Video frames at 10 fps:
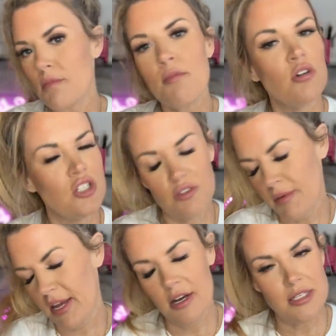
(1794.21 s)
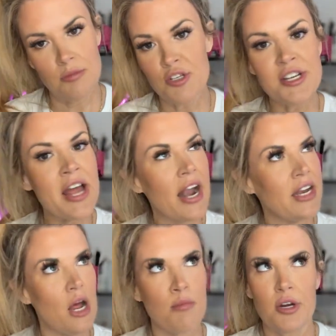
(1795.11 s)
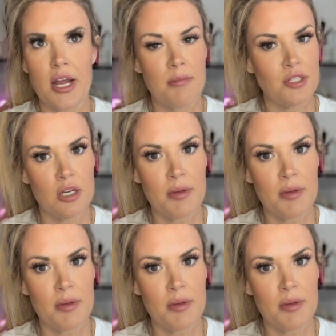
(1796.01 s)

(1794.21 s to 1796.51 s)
most of my customers, 99.9%